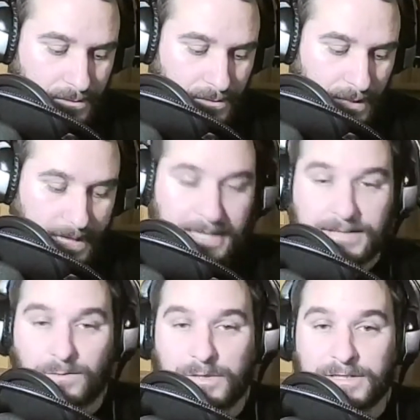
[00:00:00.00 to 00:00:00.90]
I had
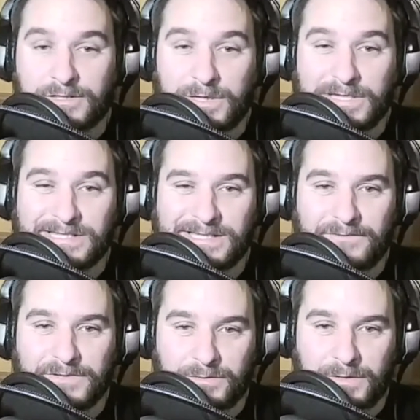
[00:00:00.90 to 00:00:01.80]
them winning
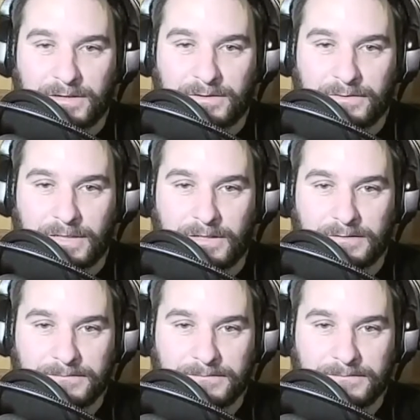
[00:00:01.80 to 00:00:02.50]
27-23.